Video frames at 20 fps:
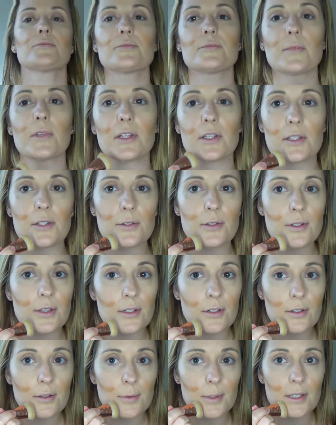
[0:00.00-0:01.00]
And I do a
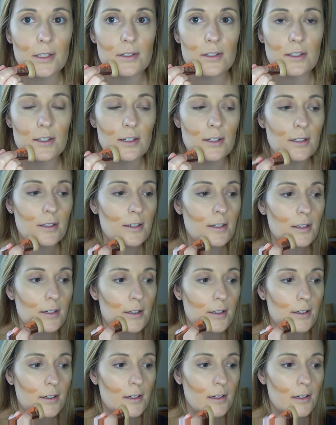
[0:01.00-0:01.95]
little on my chin here.